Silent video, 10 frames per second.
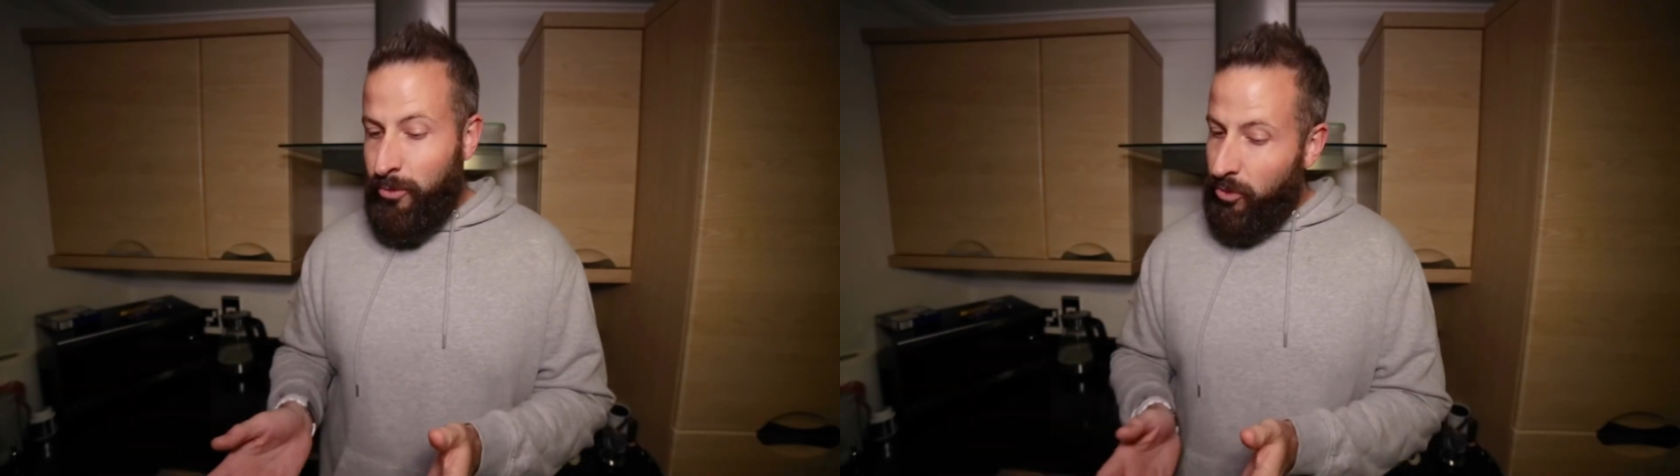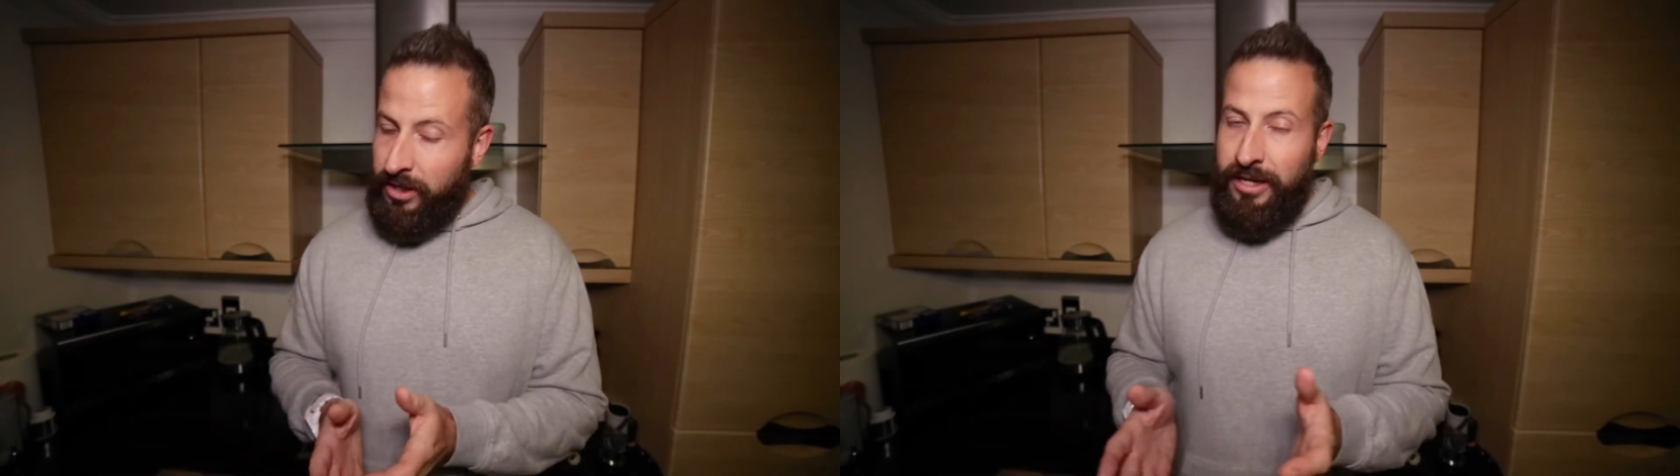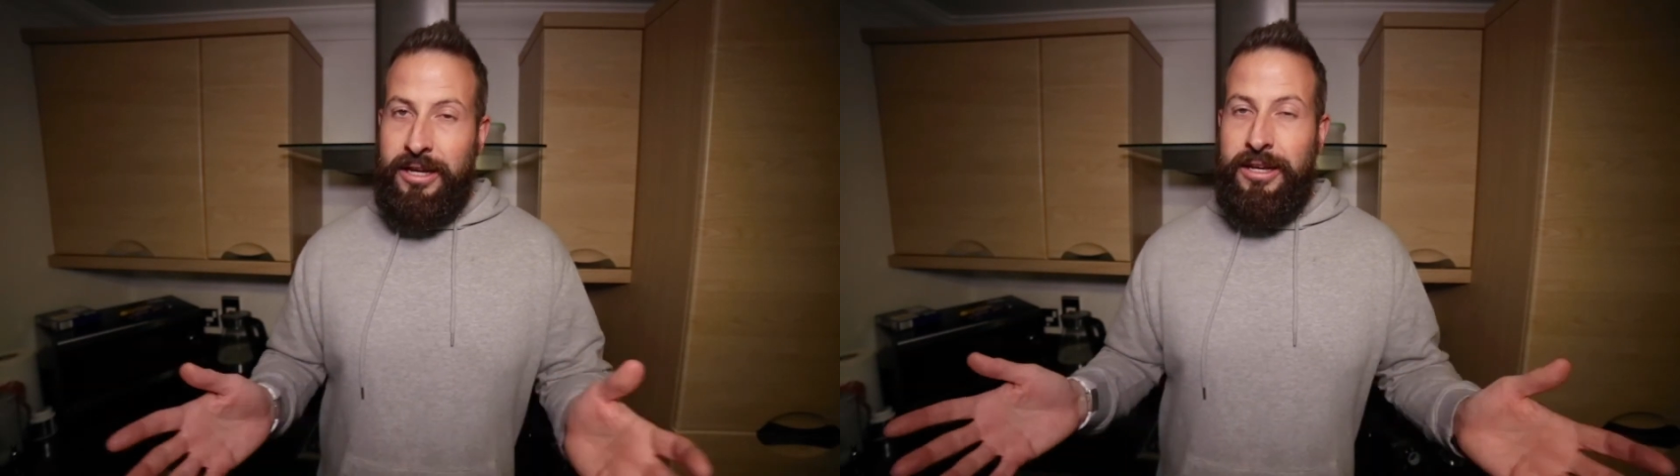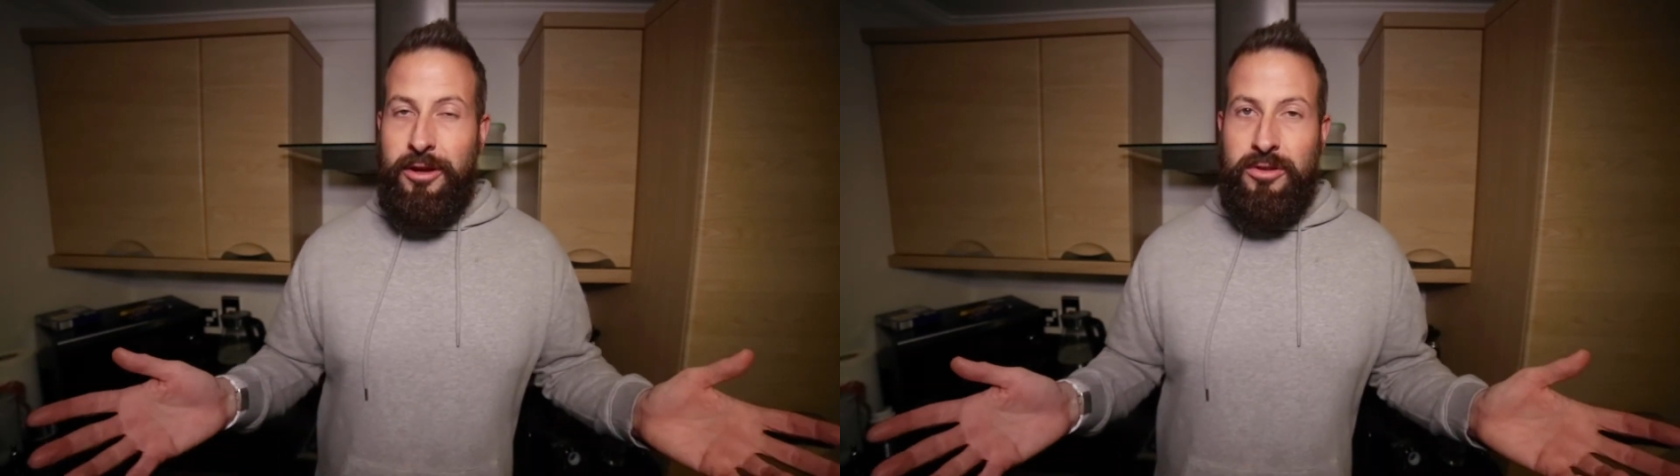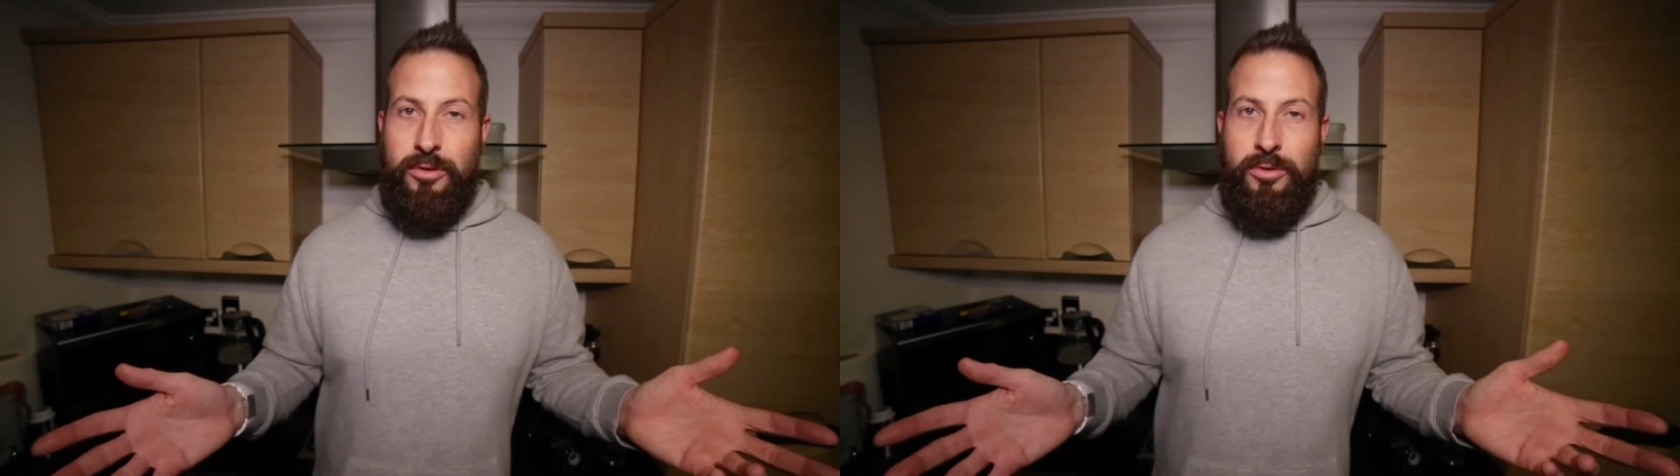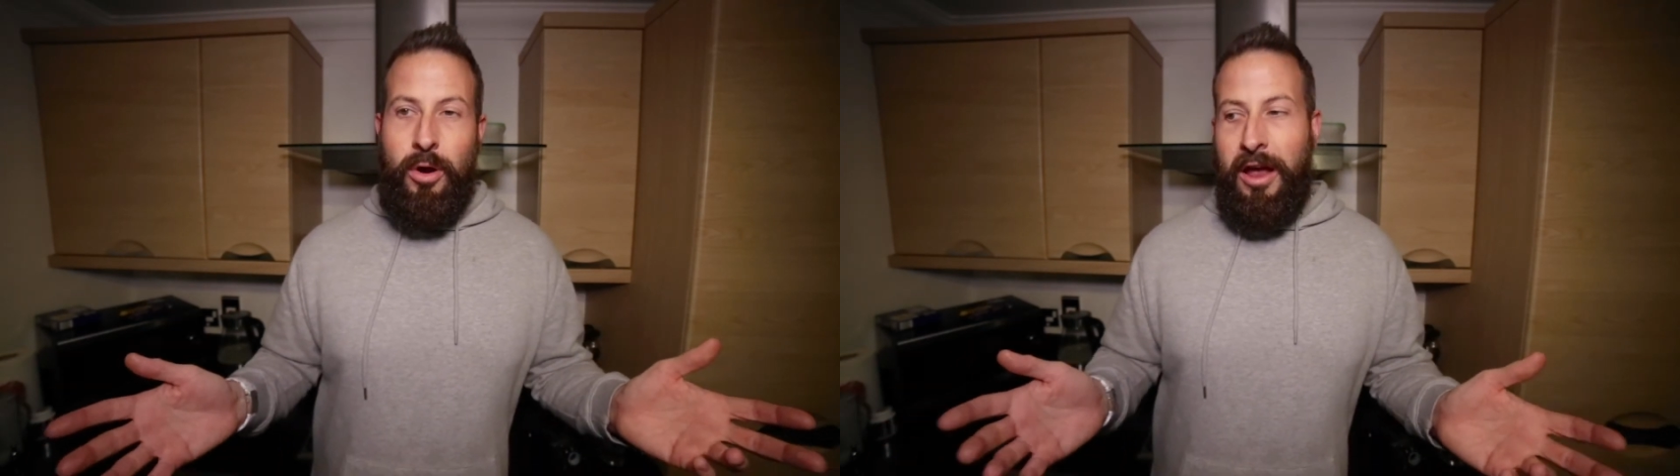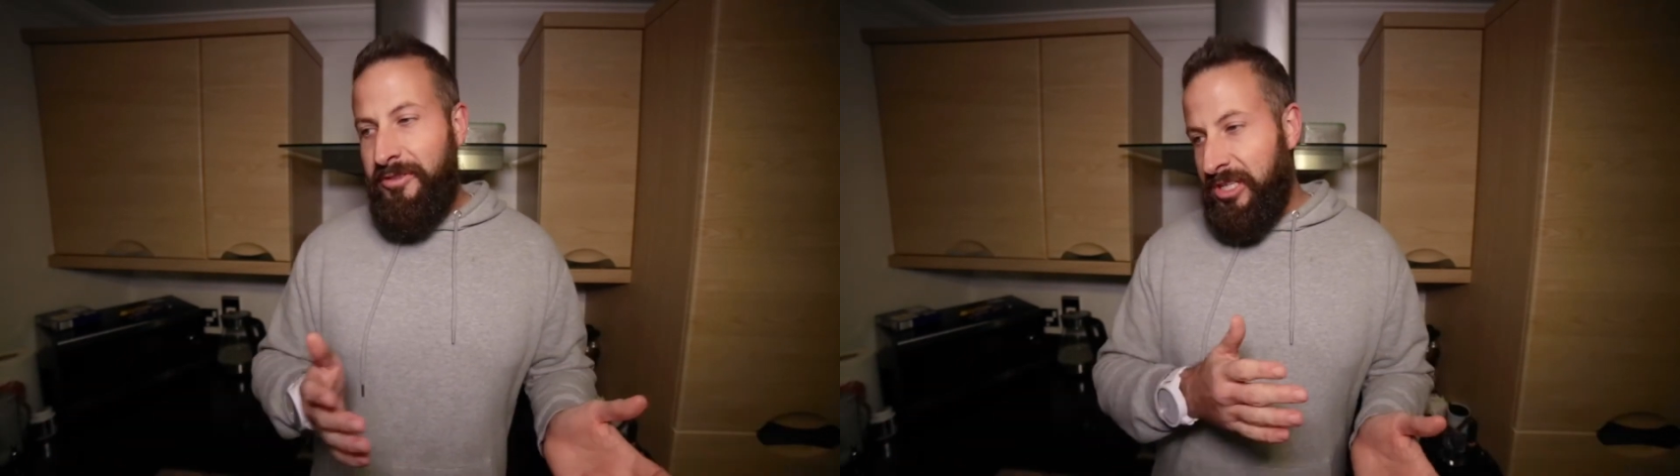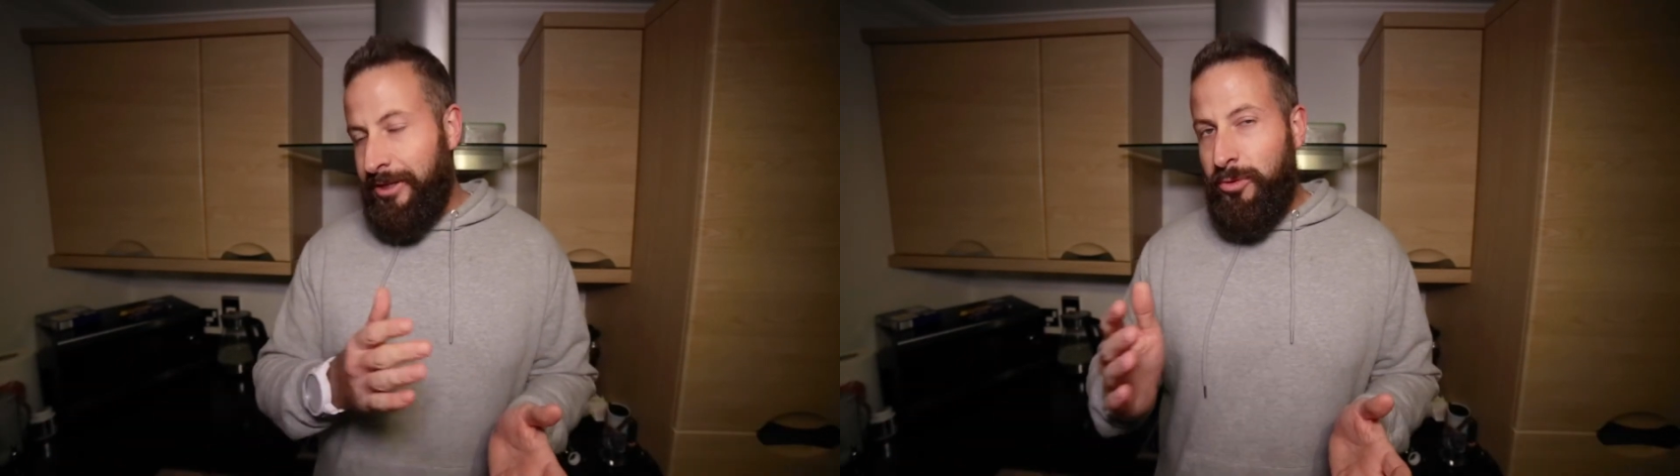We're going to go through
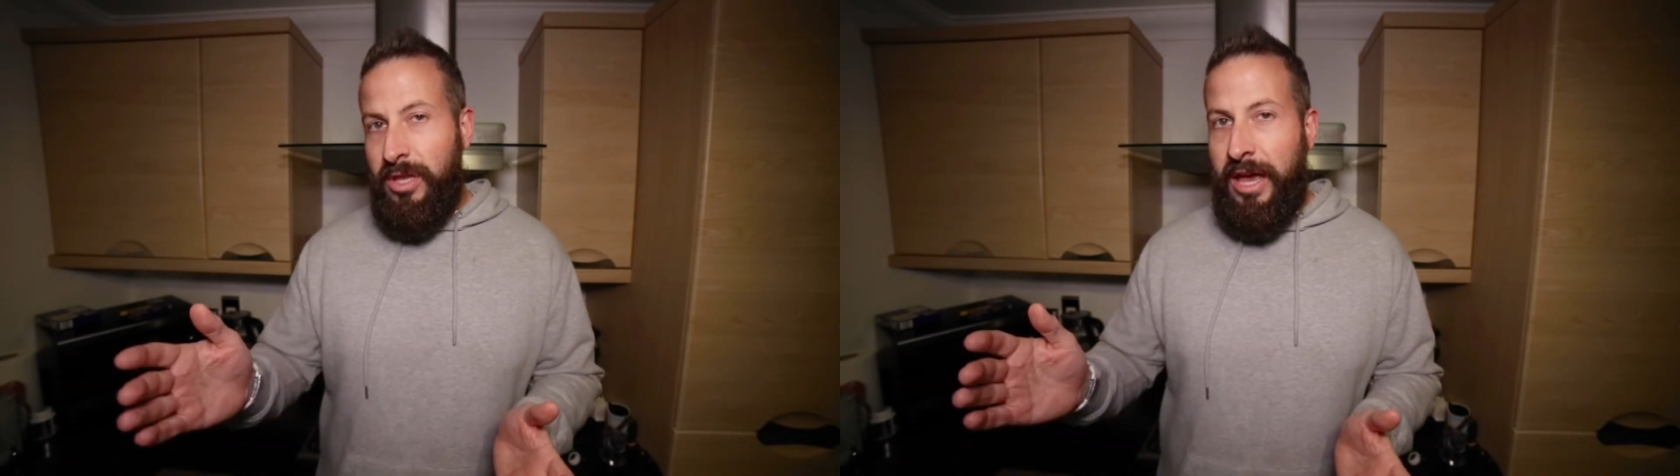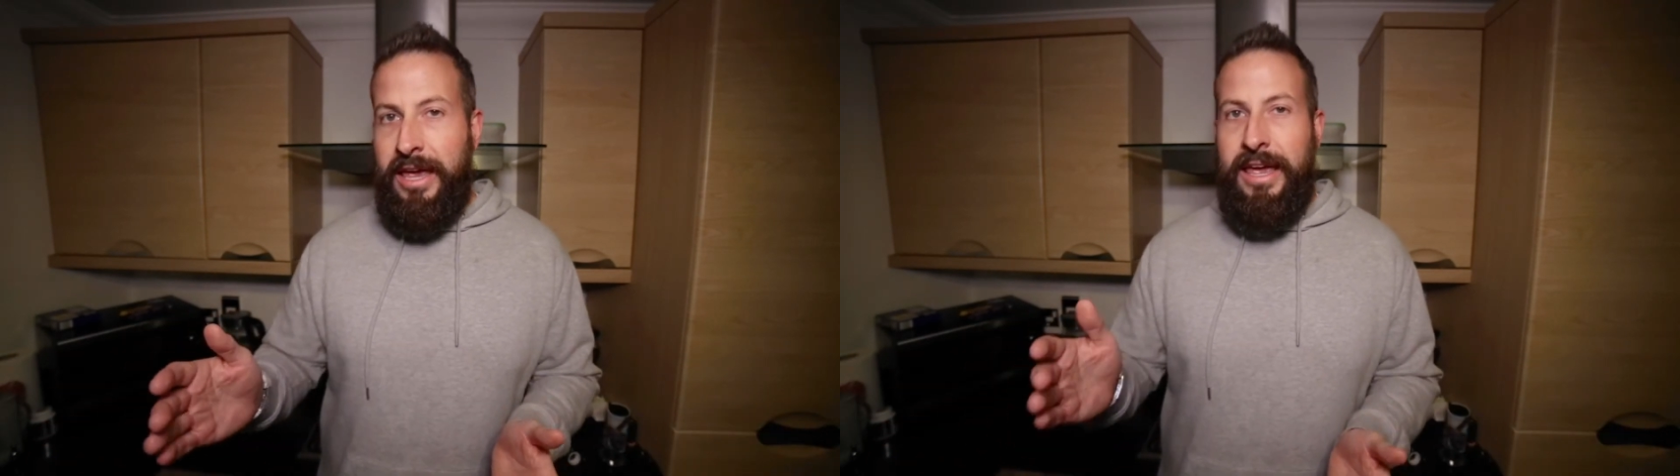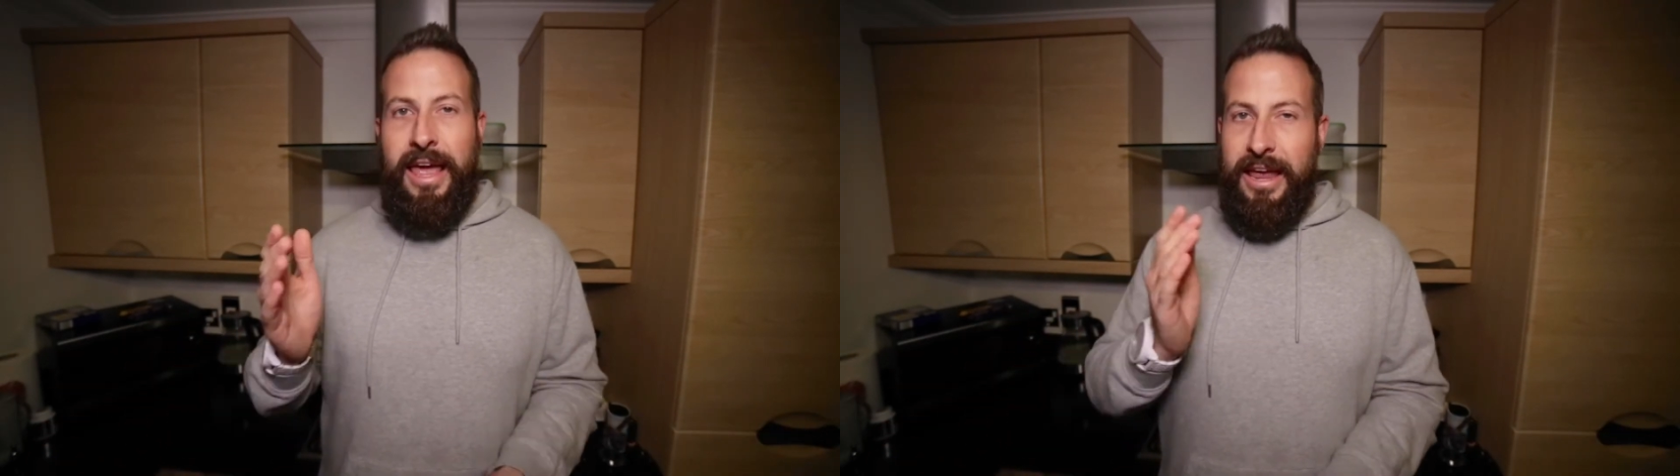every single day.